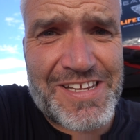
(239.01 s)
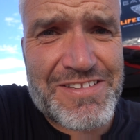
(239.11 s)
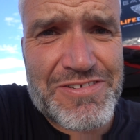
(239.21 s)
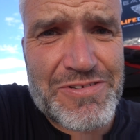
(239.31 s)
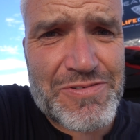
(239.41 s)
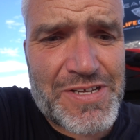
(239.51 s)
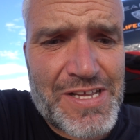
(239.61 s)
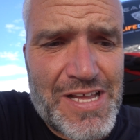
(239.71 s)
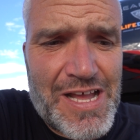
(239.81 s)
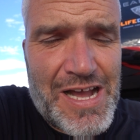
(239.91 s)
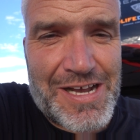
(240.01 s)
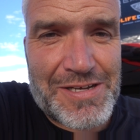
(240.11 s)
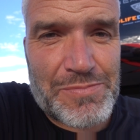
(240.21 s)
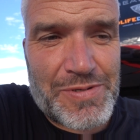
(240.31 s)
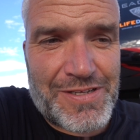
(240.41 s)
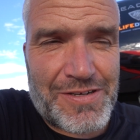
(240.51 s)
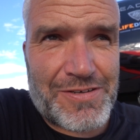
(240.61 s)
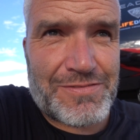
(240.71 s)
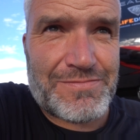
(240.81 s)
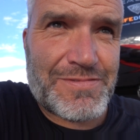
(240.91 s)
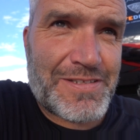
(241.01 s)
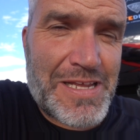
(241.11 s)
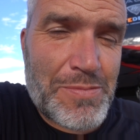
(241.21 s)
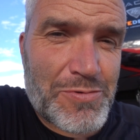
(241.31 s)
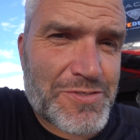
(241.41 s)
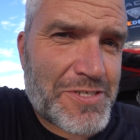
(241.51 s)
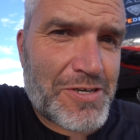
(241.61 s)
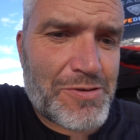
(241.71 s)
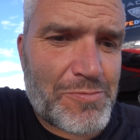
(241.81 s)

into, uh, but our the neighbors there